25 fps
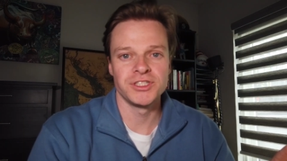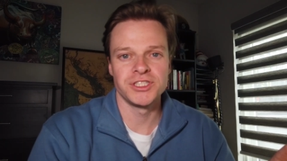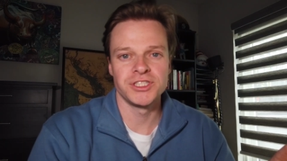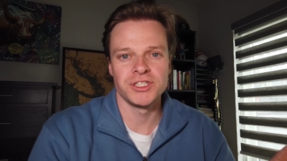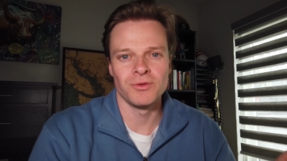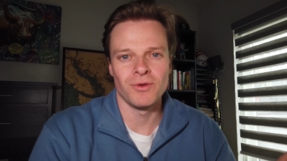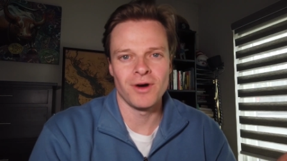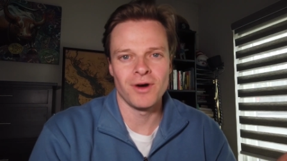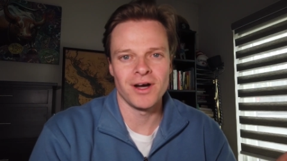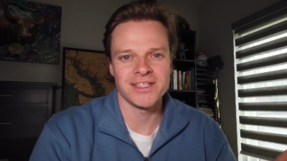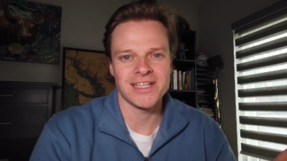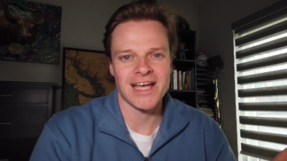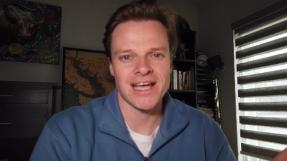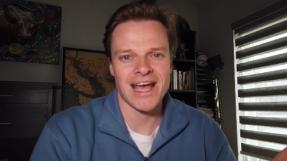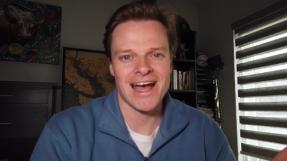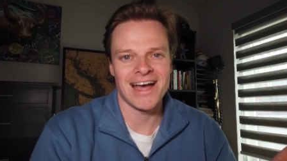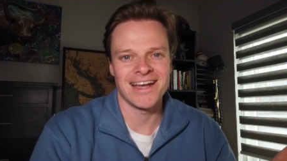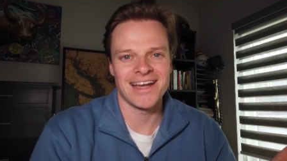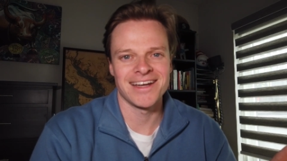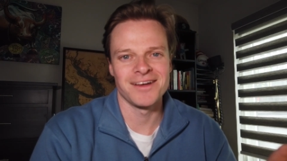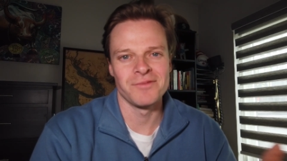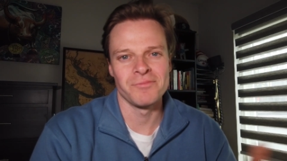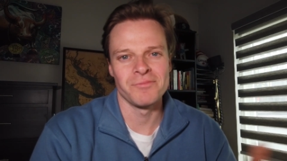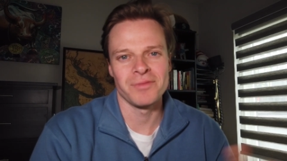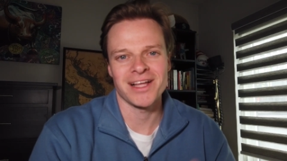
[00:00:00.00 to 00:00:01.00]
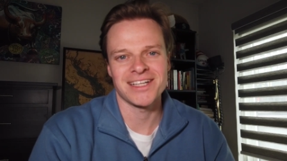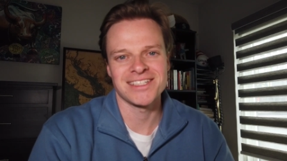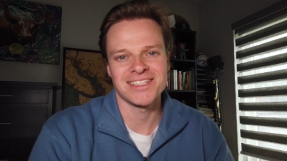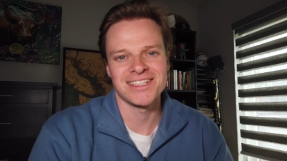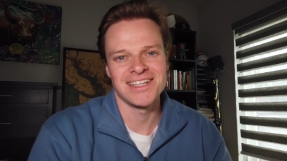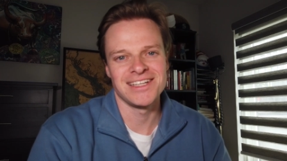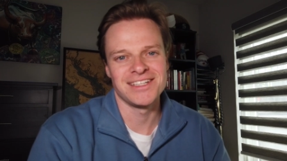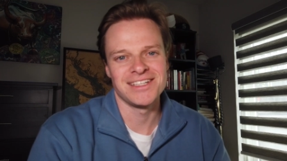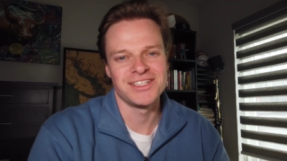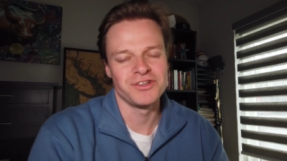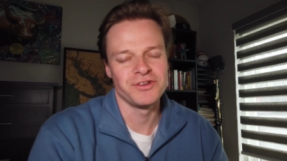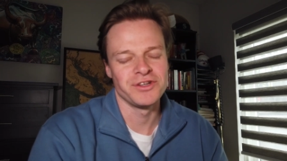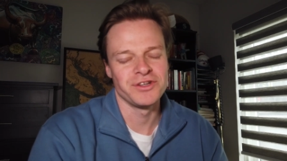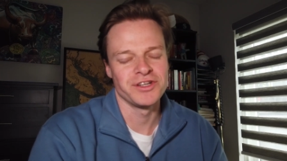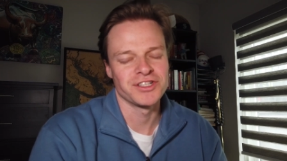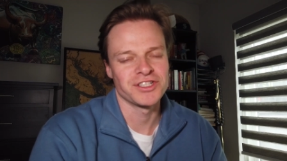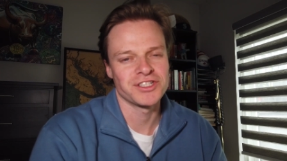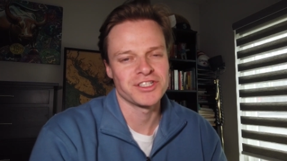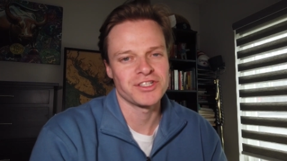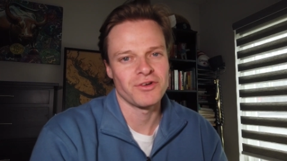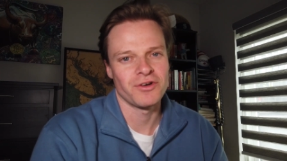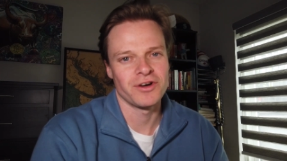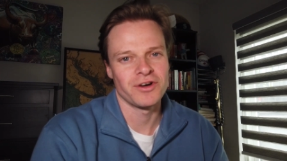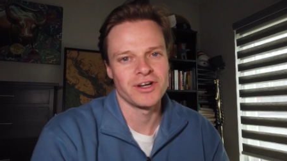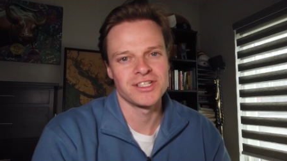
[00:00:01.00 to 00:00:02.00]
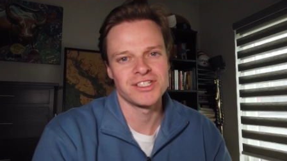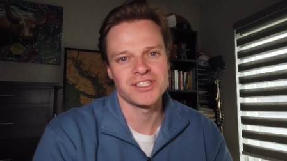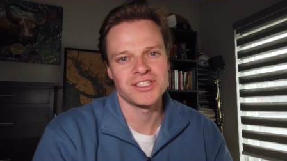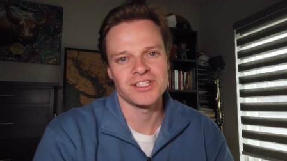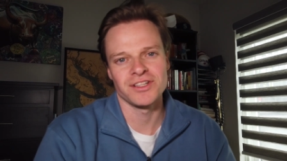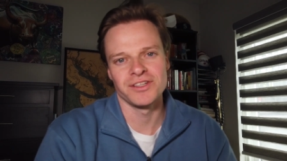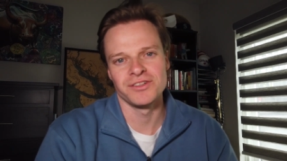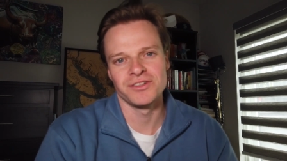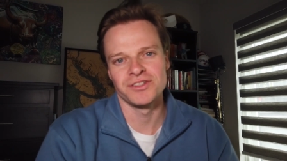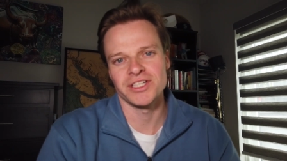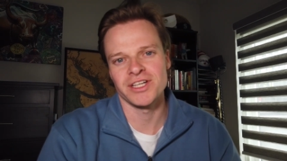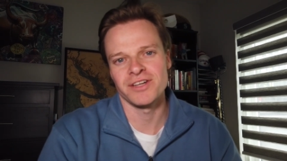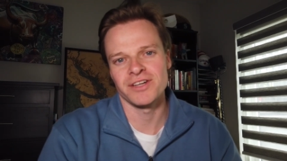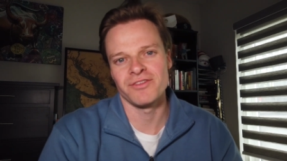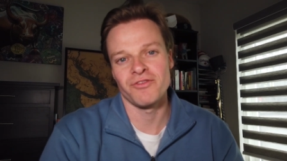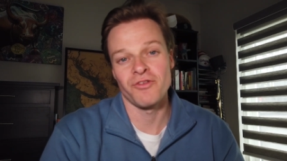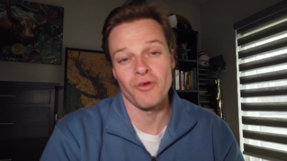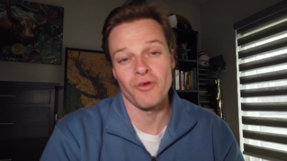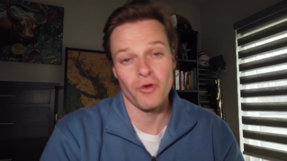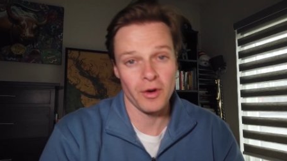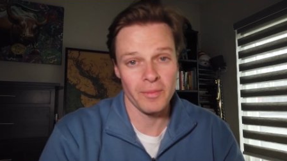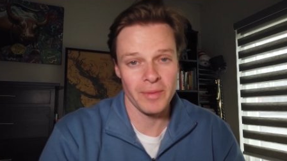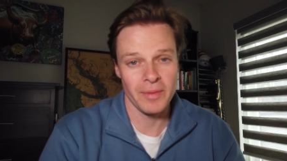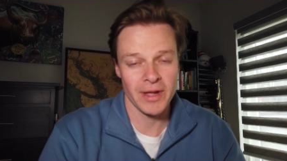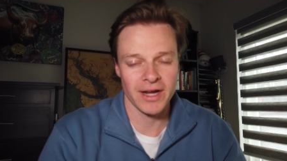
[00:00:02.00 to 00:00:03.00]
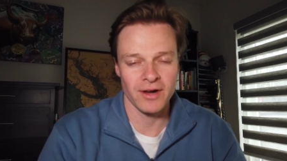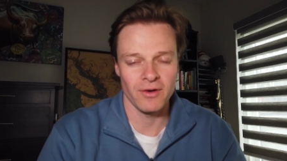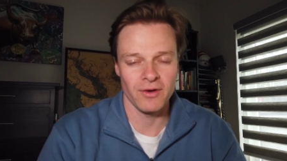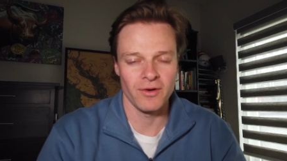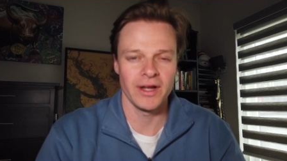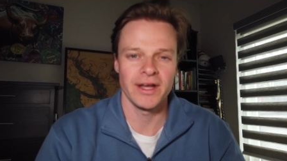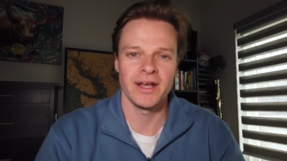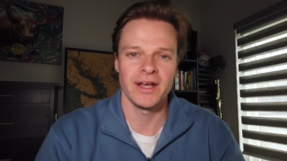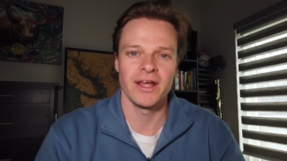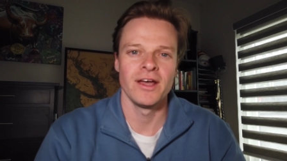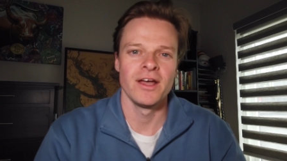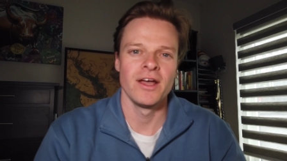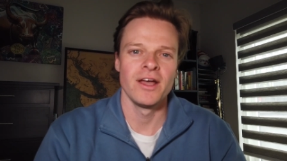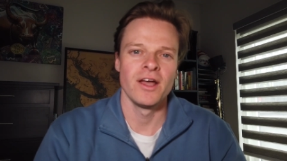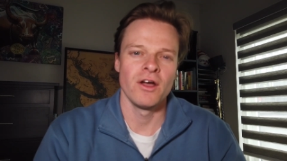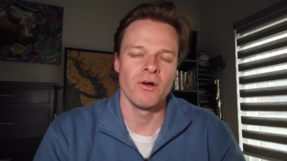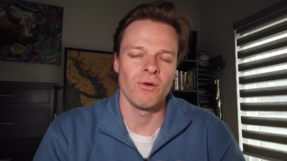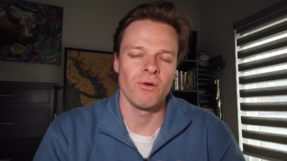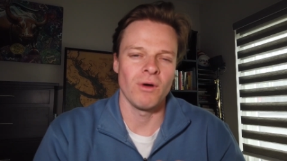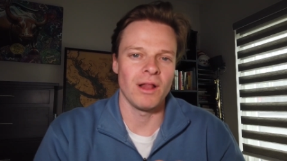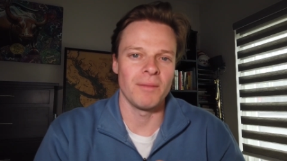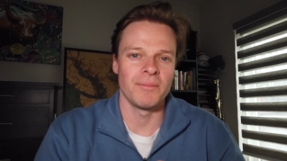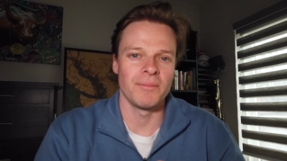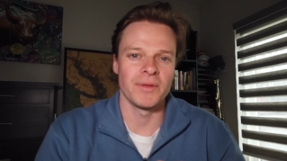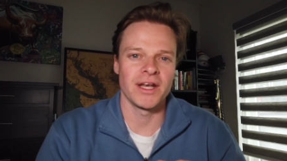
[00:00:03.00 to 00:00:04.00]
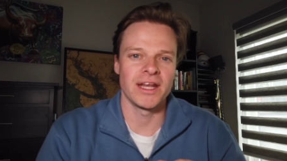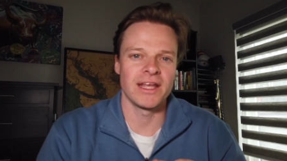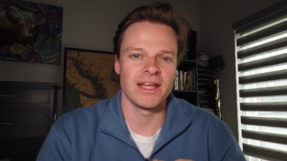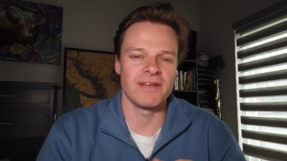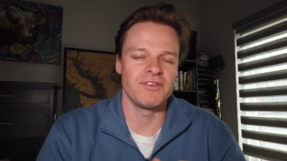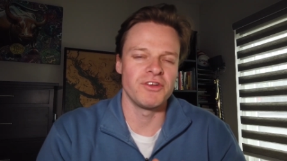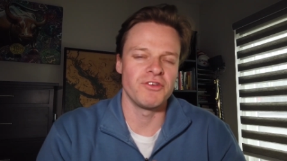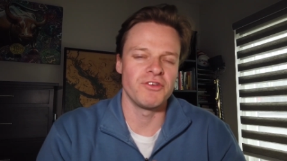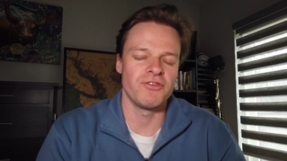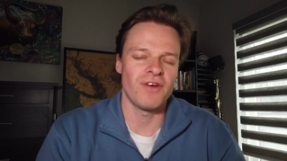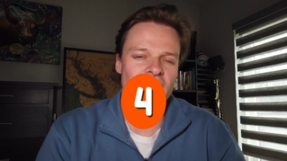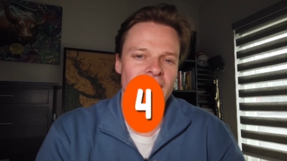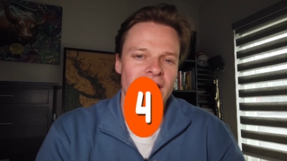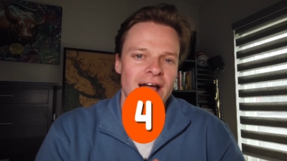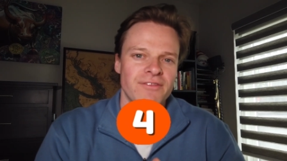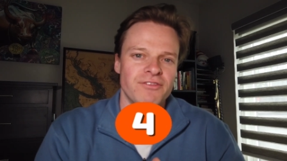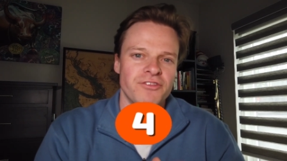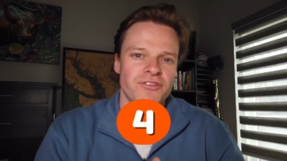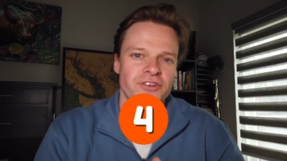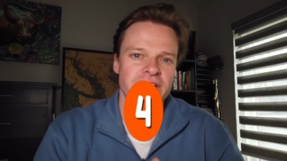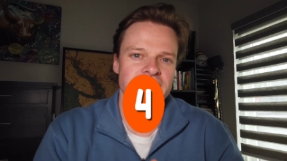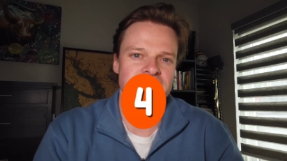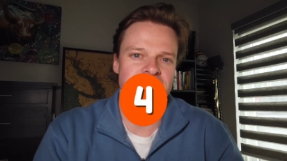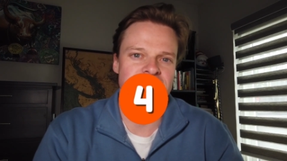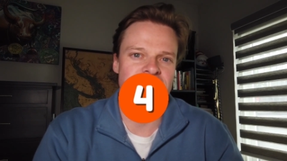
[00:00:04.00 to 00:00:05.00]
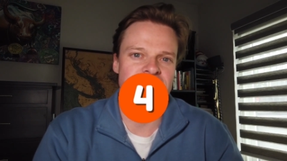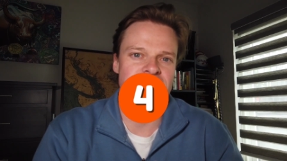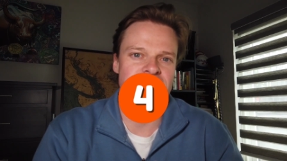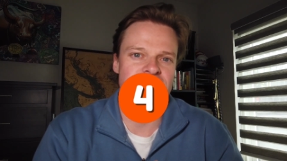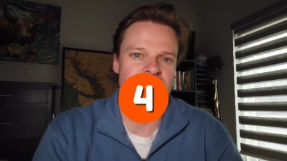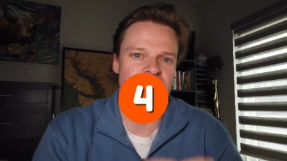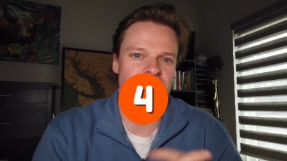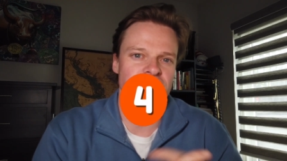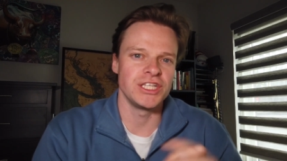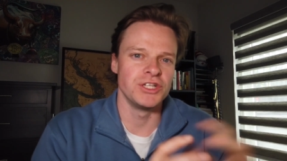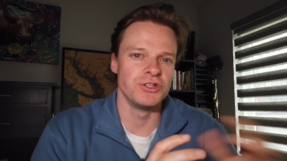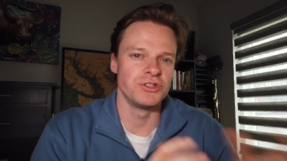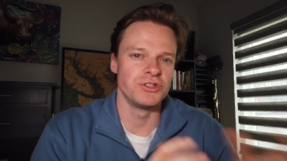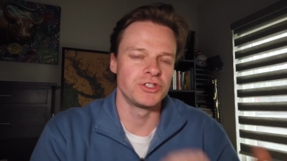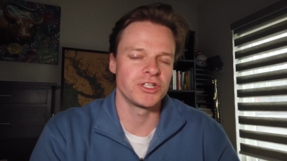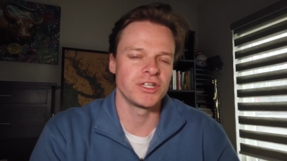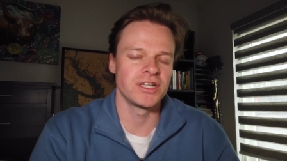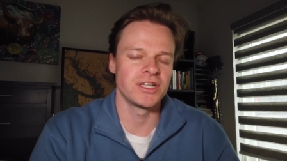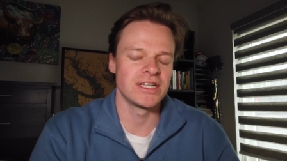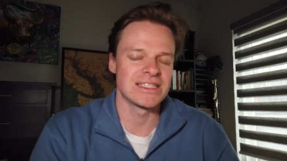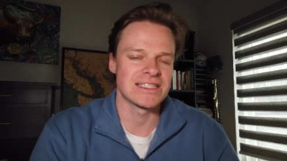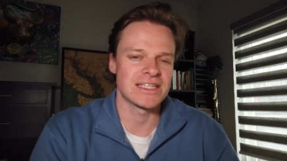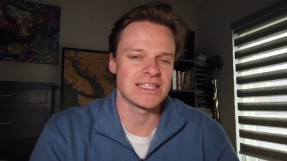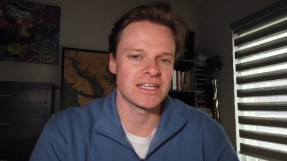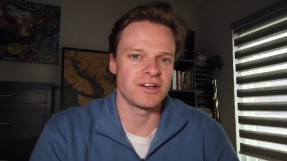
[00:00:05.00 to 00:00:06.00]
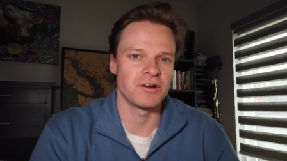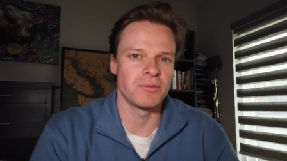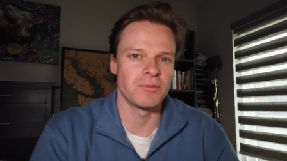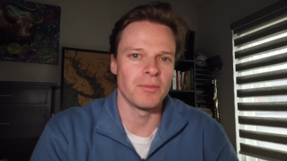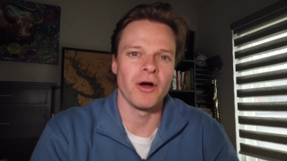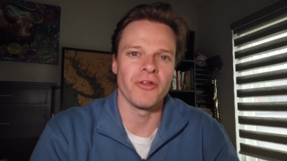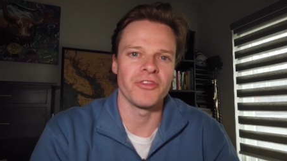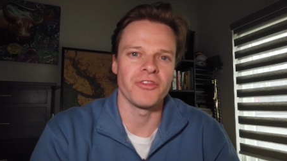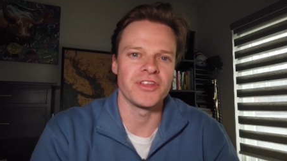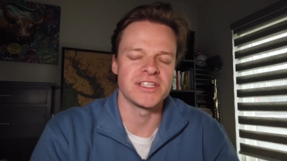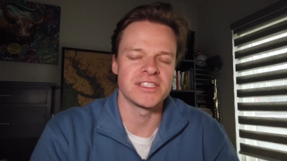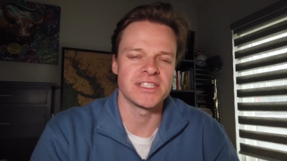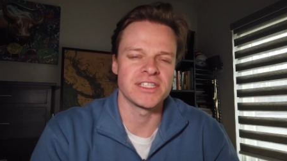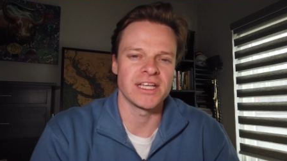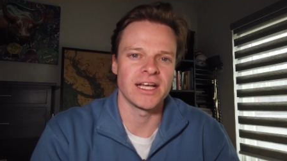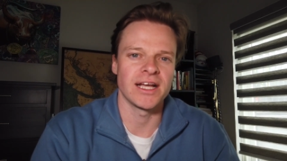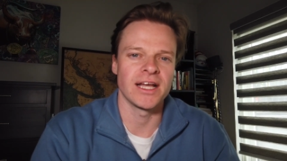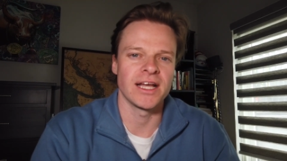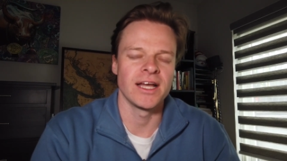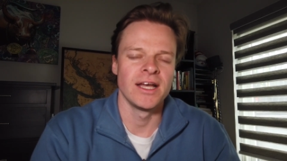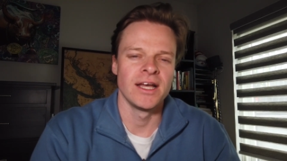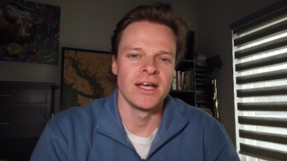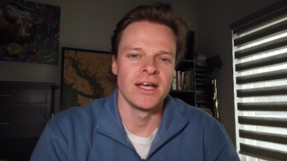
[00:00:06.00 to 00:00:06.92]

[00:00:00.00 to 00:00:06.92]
would you want to add complexity to your storage solution for Bitcoin? Well, I'm going to give you five reasons you should consider multisig.